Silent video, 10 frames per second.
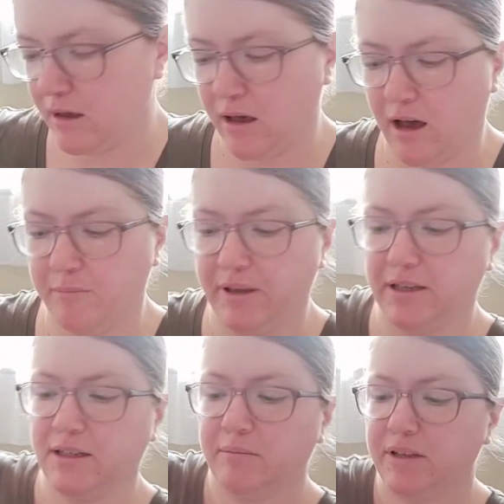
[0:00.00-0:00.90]
I picked
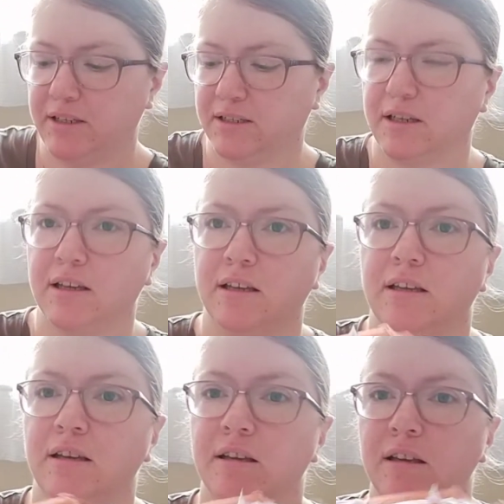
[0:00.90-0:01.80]
up this
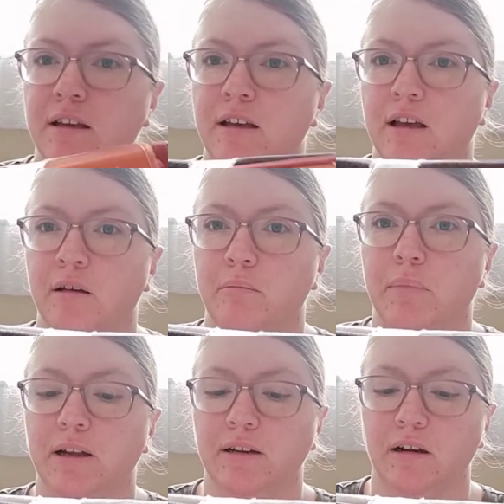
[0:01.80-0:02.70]

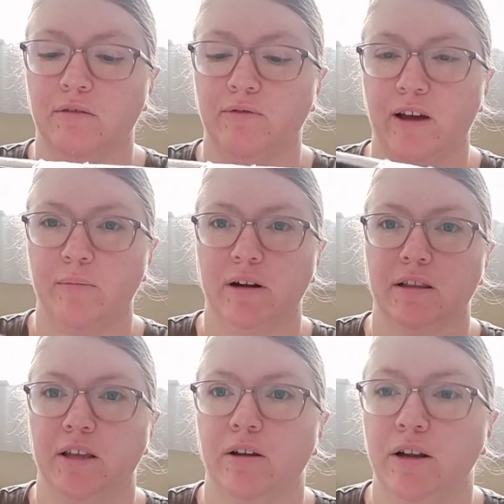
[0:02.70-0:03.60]
bundle of fabric, and
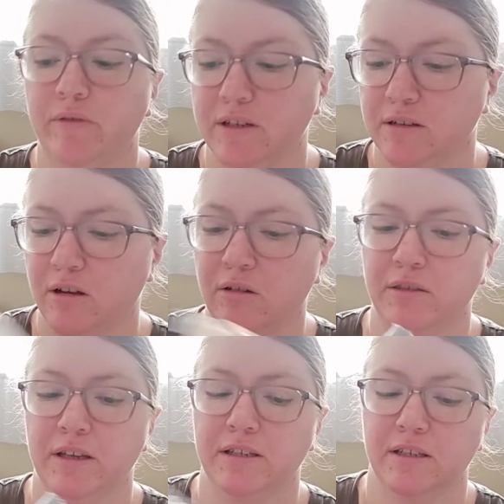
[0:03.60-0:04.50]
the only reason I got
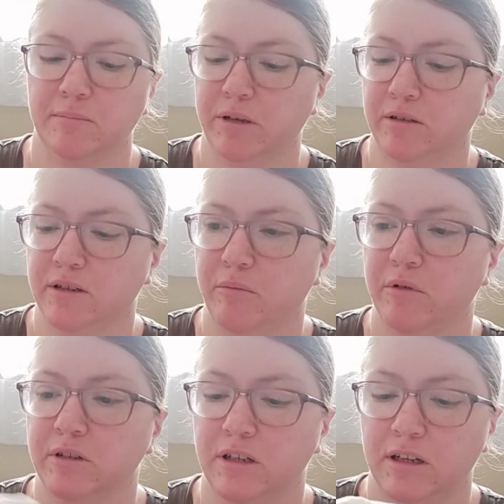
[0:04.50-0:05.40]
this is because I
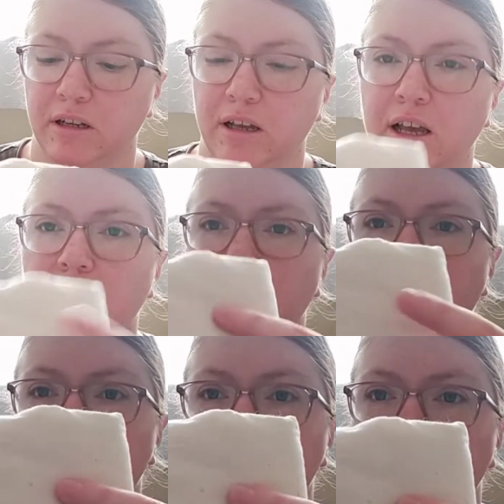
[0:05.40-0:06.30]
wanted this.